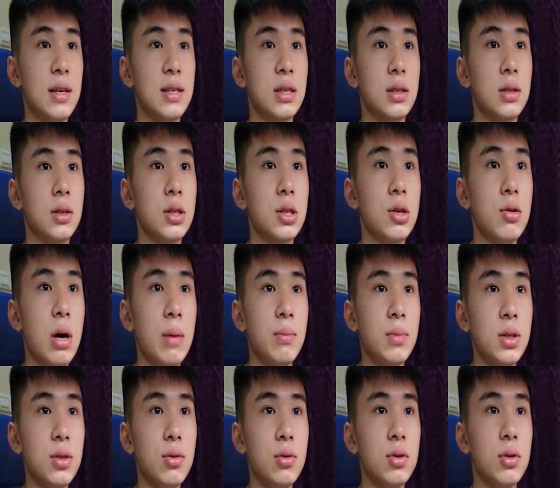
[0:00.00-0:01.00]
So I'm
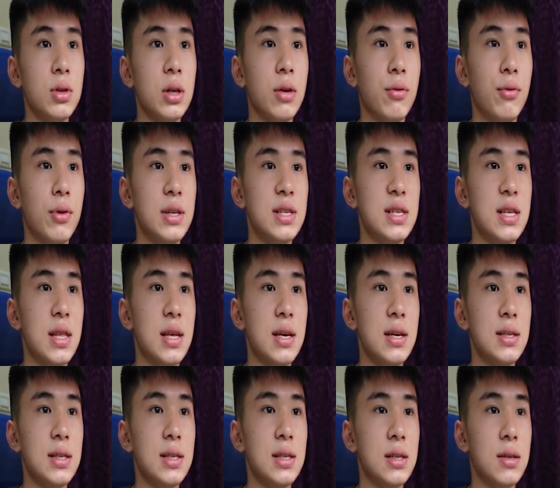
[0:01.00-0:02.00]
just going to erase
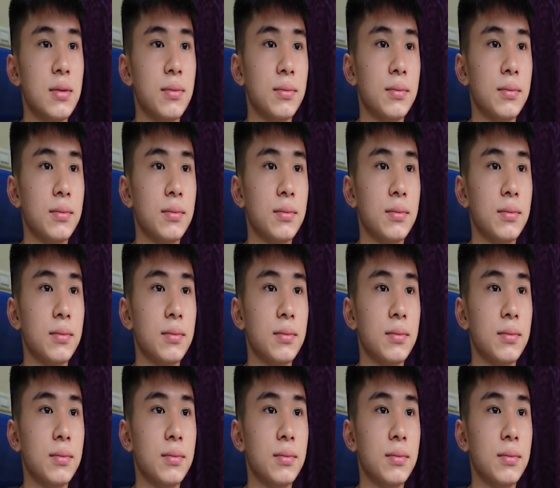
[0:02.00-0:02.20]
this.